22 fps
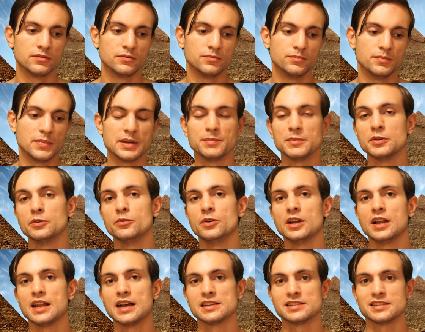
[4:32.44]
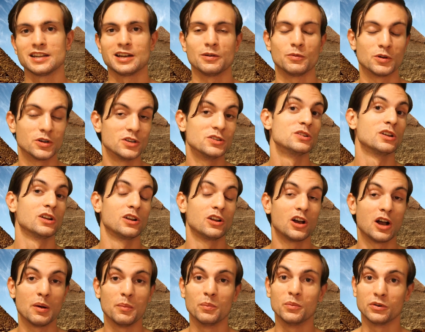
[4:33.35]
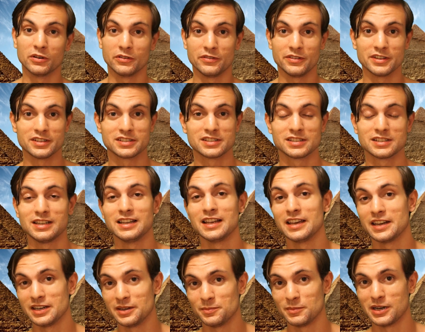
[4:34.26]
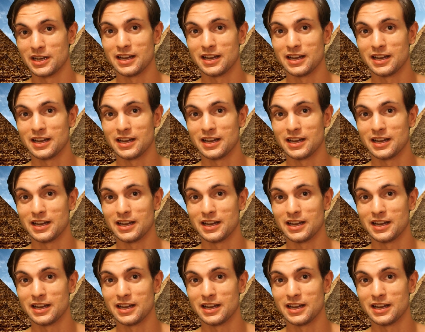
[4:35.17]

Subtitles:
made me realize that I want to do a lot more of this later in my